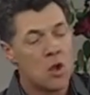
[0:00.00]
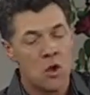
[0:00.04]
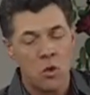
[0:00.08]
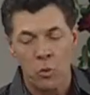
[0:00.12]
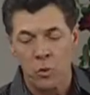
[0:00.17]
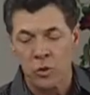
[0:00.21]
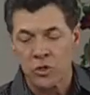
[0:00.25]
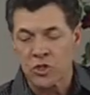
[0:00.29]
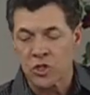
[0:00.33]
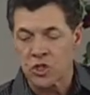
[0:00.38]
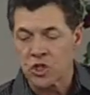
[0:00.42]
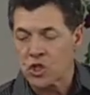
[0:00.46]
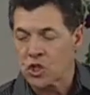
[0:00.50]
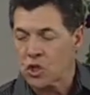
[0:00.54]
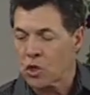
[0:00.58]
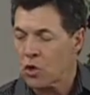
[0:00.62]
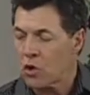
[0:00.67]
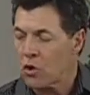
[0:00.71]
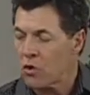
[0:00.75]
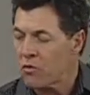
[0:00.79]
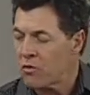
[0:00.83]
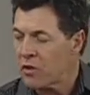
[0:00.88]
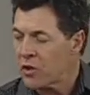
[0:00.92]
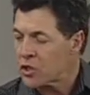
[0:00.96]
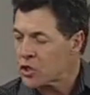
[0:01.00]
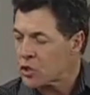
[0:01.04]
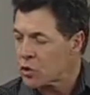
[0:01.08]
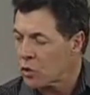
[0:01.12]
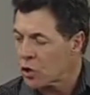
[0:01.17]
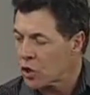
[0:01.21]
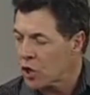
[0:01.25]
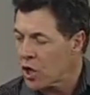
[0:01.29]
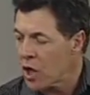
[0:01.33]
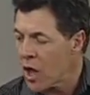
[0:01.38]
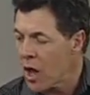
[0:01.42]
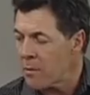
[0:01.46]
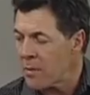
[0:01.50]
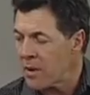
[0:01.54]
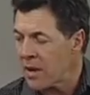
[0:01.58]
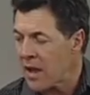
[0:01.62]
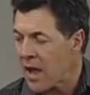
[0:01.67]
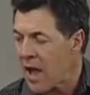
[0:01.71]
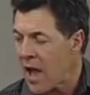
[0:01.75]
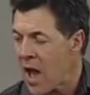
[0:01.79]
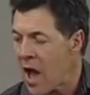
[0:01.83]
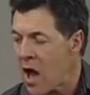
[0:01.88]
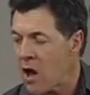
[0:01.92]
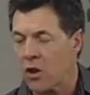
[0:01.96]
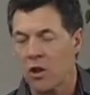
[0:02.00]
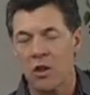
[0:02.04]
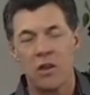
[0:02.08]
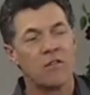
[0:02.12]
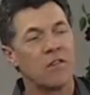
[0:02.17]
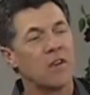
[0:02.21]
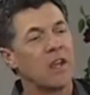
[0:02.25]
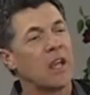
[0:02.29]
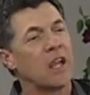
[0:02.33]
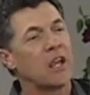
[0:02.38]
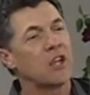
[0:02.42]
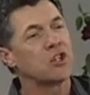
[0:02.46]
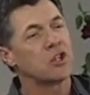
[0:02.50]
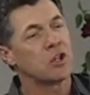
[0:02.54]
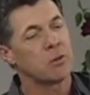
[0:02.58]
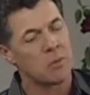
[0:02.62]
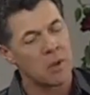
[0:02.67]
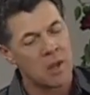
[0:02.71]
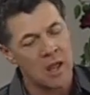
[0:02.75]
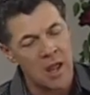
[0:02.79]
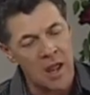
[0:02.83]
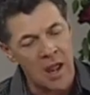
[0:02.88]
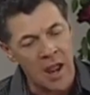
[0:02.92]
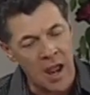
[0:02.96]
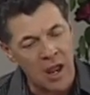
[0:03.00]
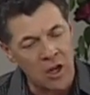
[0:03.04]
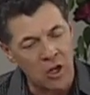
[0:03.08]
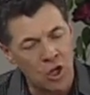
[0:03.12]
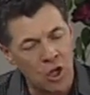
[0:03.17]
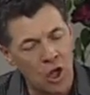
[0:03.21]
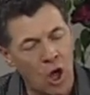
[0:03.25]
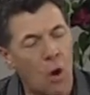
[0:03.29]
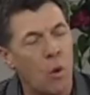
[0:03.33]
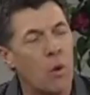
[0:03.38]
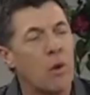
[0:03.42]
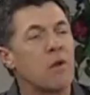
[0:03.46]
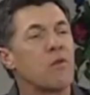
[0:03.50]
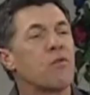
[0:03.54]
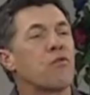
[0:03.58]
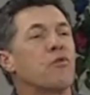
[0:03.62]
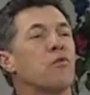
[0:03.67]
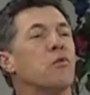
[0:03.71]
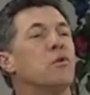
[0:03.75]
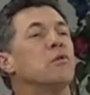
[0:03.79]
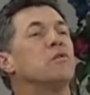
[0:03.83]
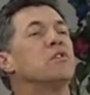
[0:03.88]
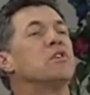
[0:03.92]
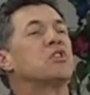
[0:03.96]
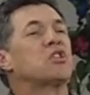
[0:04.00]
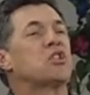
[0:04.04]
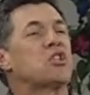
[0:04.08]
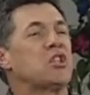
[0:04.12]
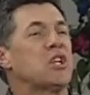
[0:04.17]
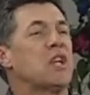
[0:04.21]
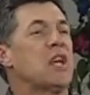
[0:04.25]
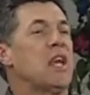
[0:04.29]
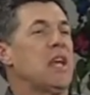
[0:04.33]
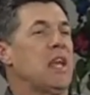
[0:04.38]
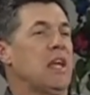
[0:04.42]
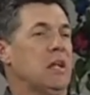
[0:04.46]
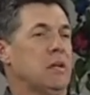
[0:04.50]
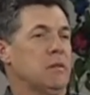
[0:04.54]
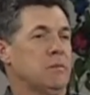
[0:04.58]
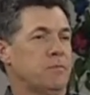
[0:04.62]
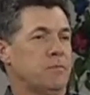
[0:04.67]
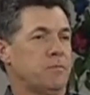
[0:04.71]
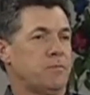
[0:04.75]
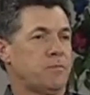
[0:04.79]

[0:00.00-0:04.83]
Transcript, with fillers: was the children of Israel coming out of Egypt and going through the sea.